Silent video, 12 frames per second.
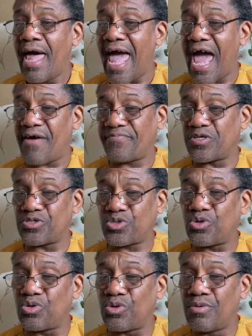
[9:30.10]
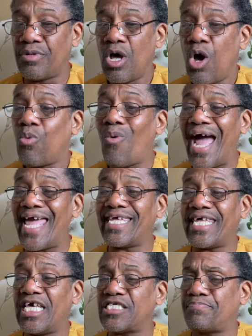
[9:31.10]
after school, white
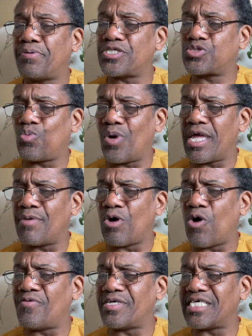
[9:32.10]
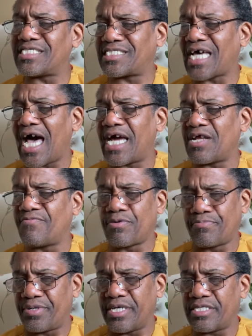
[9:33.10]
kids pushed William over the side of a
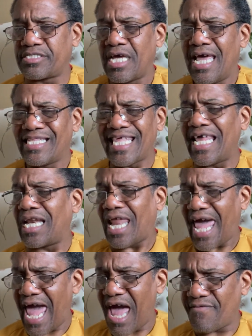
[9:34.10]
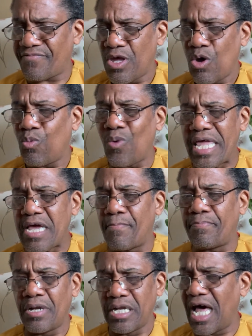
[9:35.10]
bridge. They laughed. William
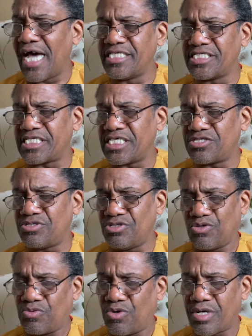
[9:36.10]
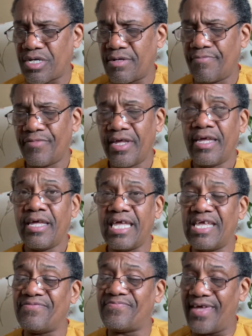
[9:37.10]
plunged into the water.
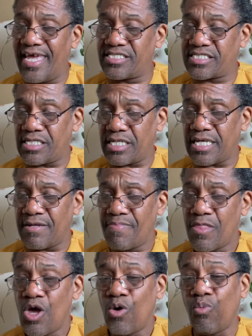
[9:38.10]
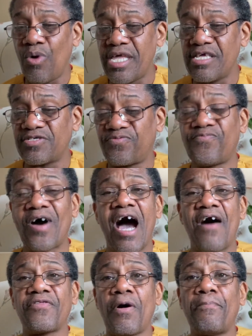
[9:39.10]
Eventually, William's
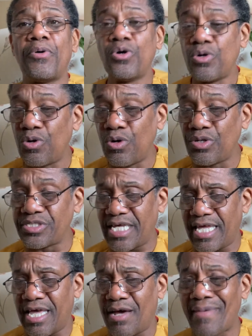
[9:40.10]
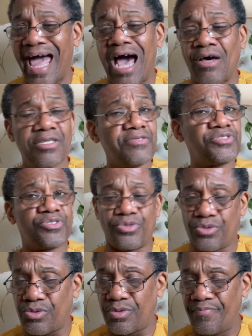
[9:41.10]
father pulled him out of
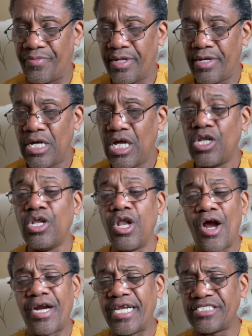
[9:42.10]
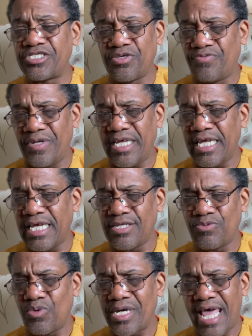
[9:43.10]
school. Learning to
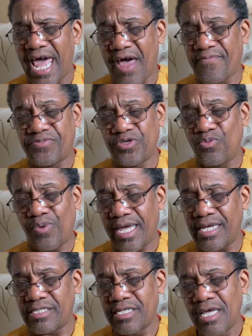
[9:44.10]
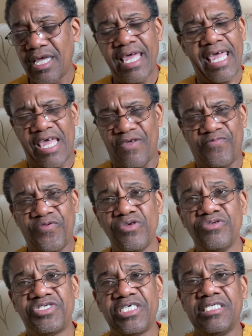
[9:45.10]
read would have to wait a
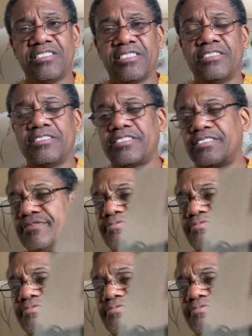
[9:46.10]
few seasons.